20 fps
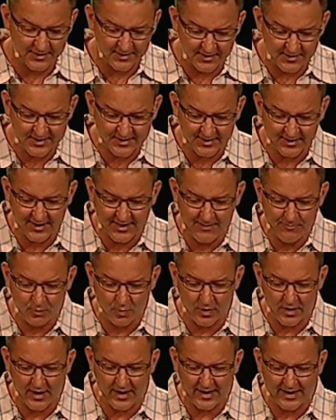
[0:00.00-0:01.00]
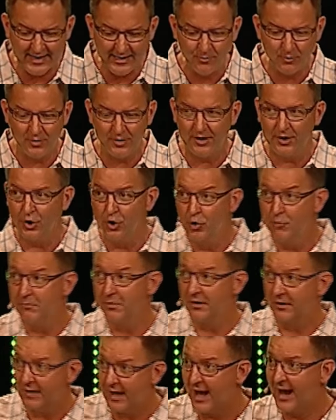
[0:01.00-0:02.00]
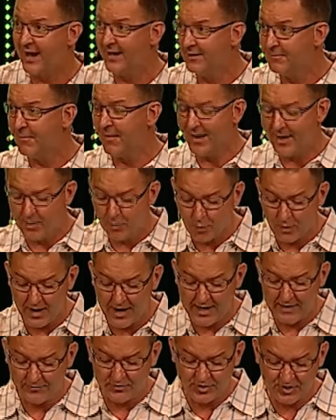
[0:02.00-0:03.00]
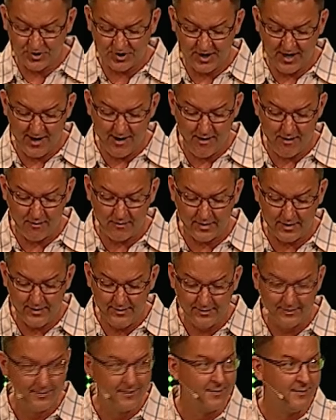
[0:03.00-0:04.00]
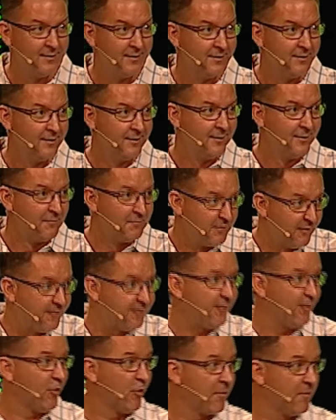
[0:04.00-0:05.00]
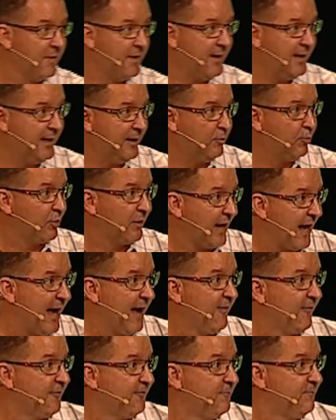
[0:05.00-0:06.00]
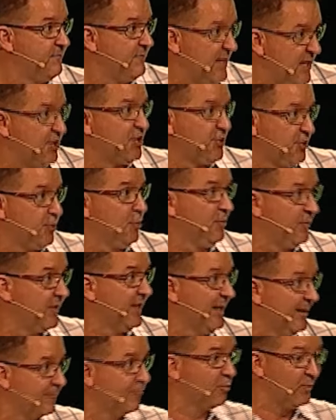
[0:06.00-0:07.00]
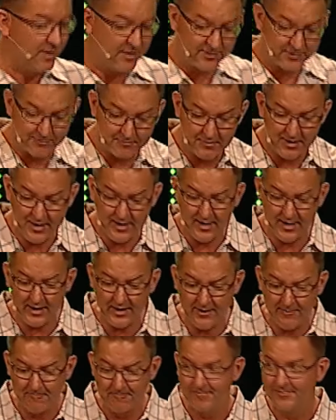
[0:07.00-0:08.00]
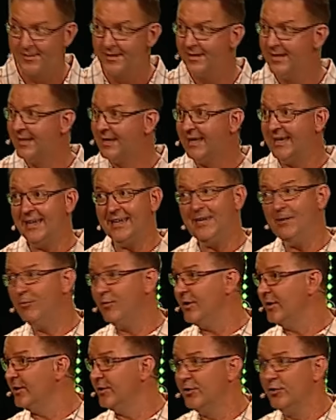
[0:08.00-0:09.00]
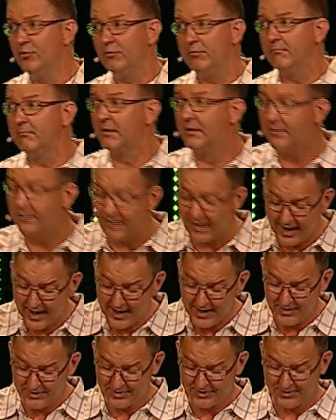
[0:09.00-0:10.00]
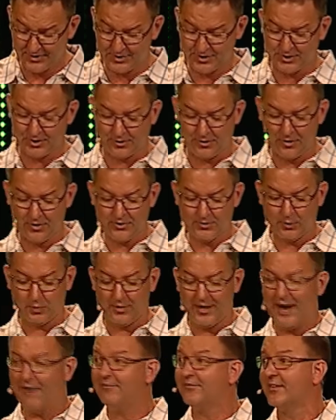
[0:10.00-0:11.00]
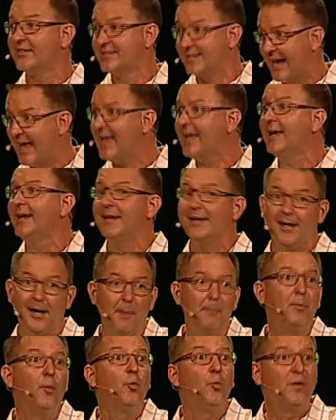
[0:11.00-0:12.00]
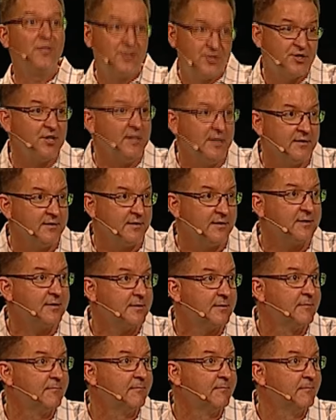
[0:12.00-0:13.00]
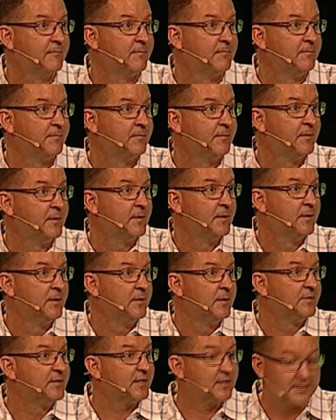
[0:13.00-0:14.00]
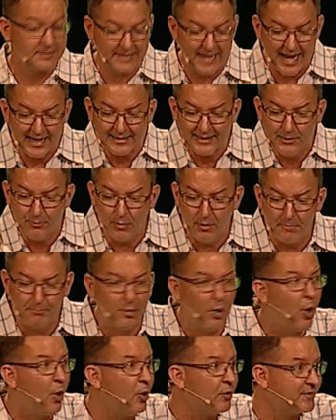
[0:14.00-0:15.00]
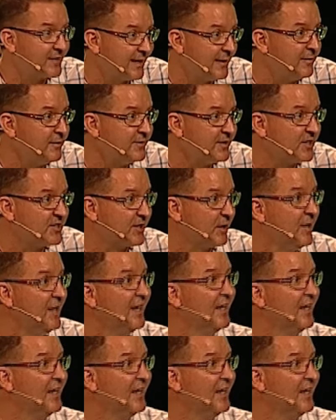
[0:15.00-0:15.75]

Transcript: in the same way, anyone who maligned my wife Sherry before me would have issue then with me. Anyone who maligns the church will have to take it up with Jesus. It's exactly what Paul tells us here.